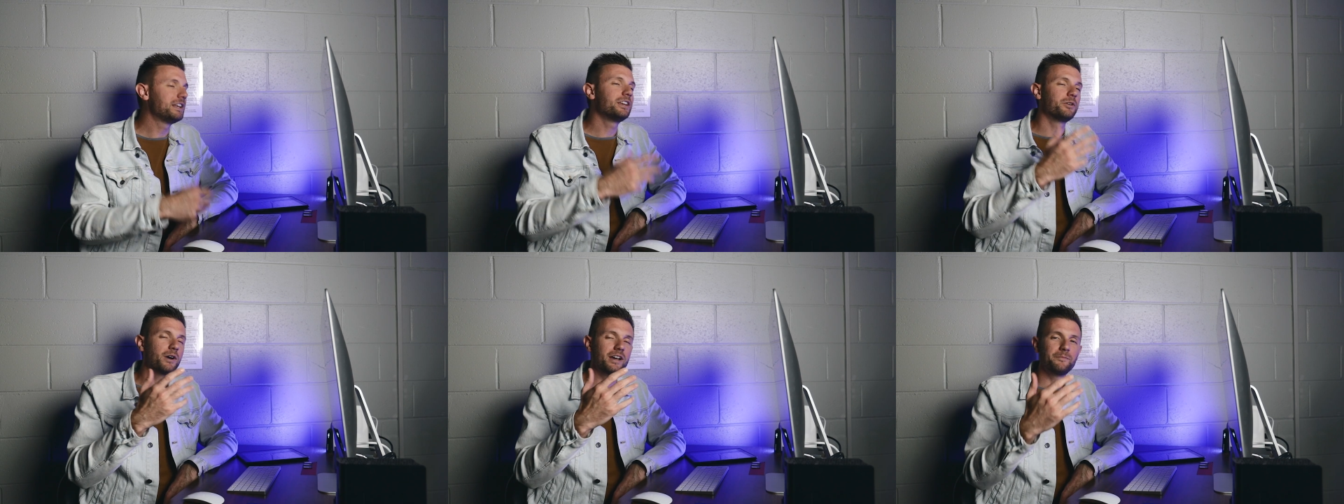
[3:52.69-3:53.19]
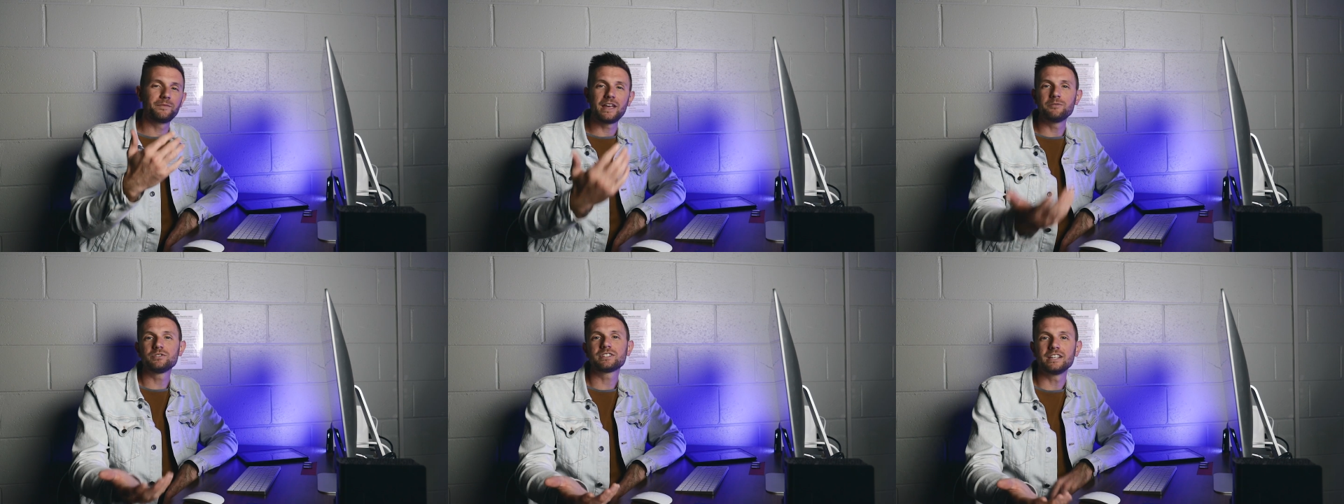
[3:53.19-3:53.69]
anyway,
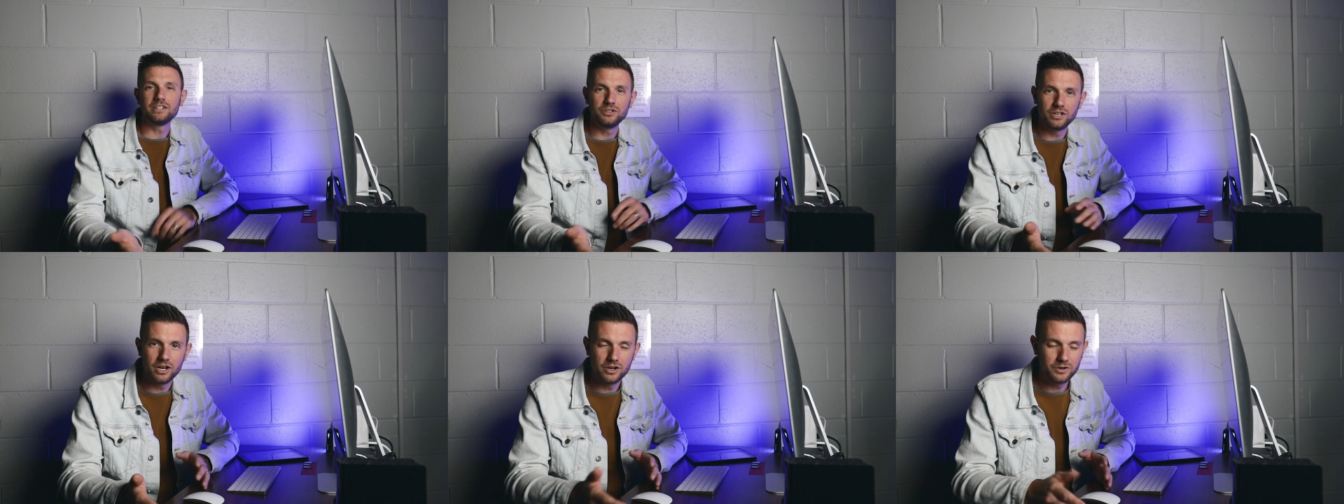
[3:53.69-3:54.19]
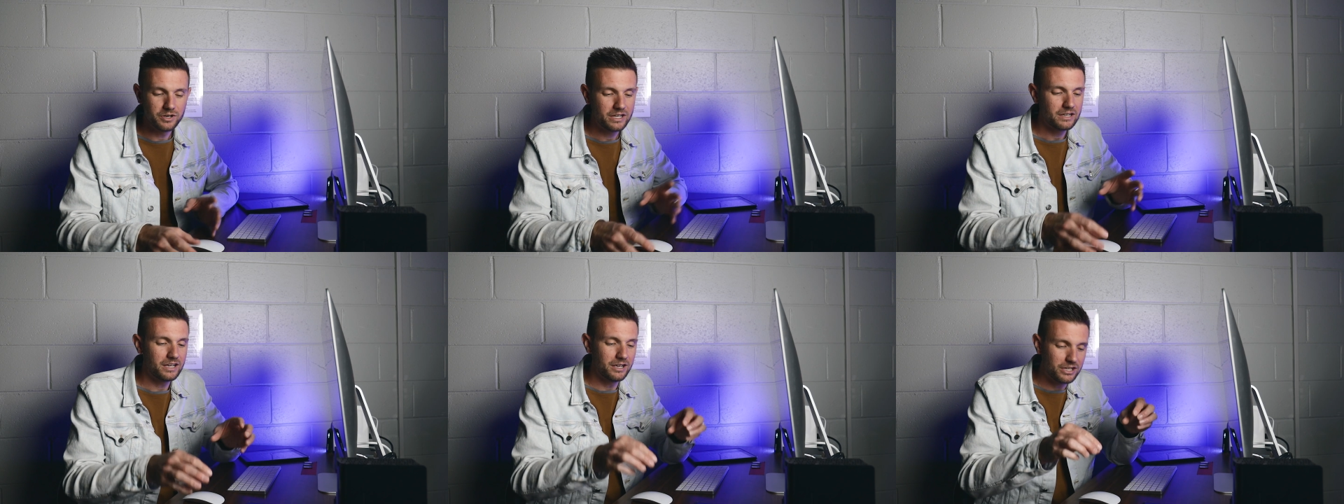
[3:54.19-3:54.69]
I'm just letting you know,
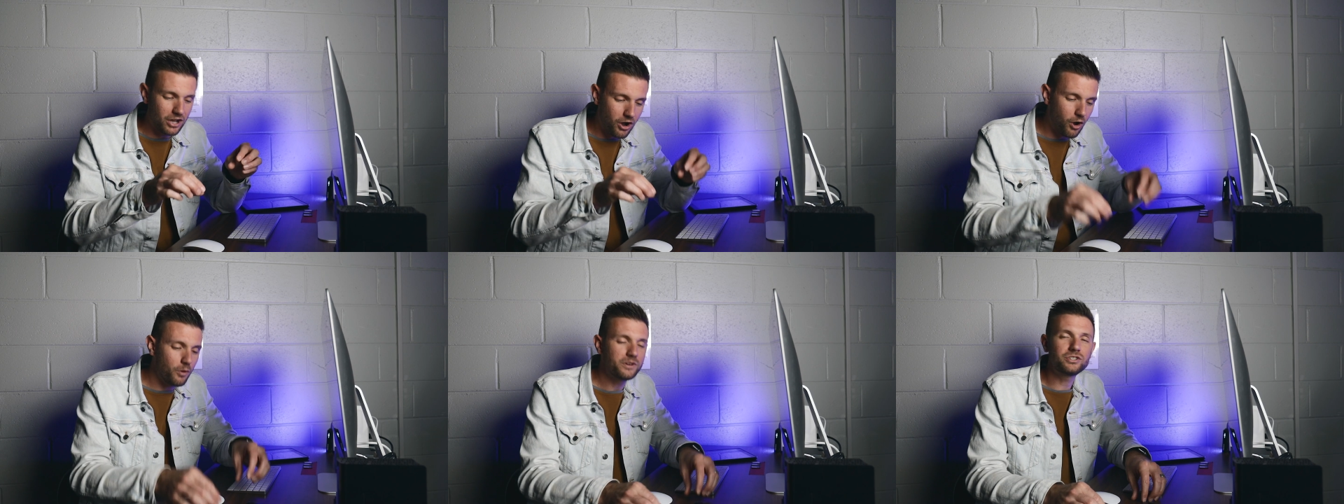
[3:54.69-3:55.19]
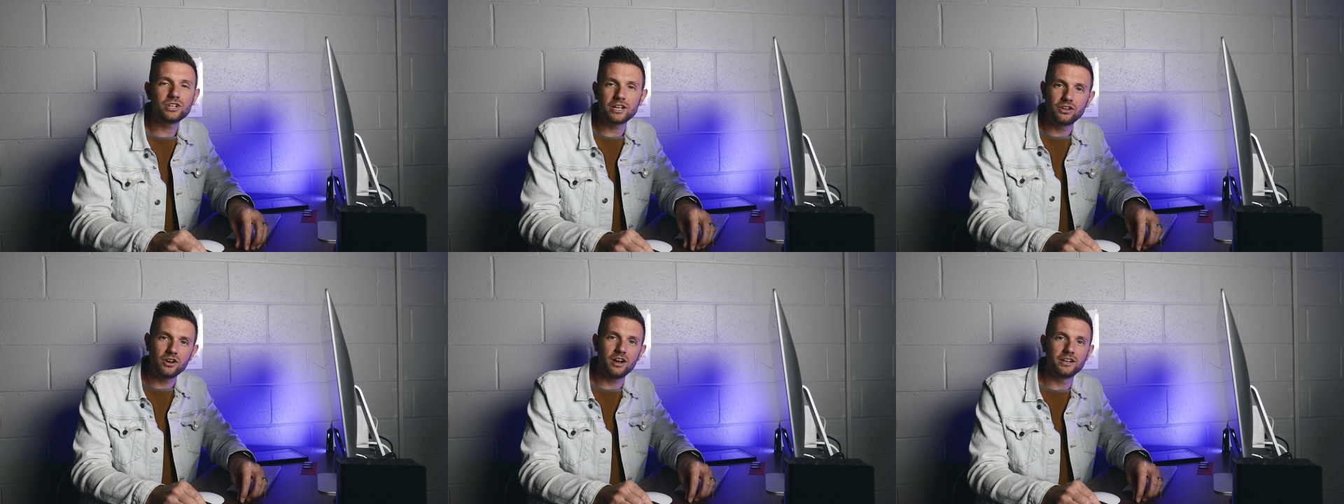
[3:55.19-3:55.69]
always check
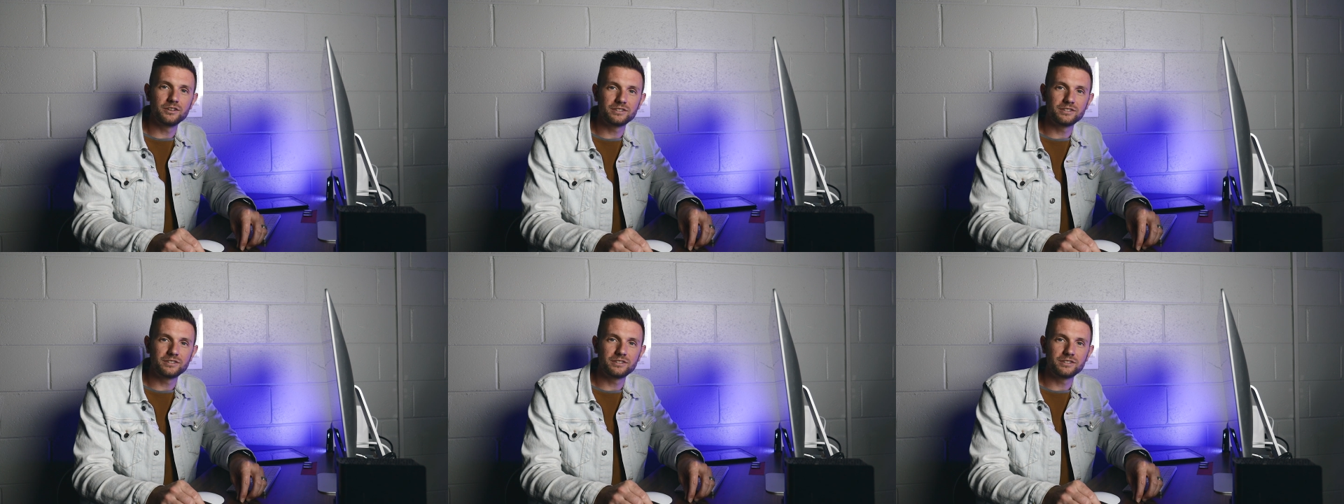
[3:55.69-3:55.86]
your audio